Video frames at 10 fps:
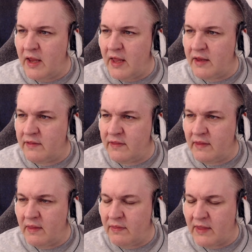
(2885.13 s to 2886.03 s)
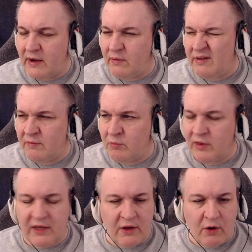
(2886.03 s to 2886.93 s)
and they don't even
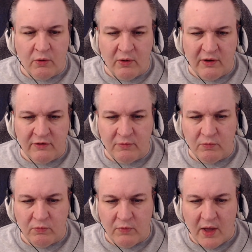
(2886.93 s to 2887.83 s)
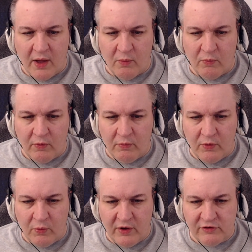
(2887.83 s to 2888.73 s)
really know who
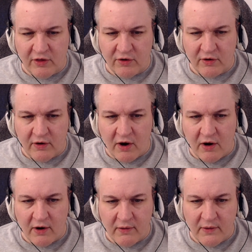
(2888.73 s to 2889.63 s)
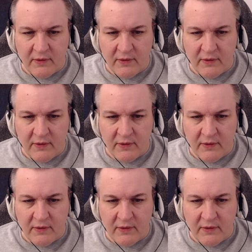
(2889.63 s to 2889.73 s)
each other are.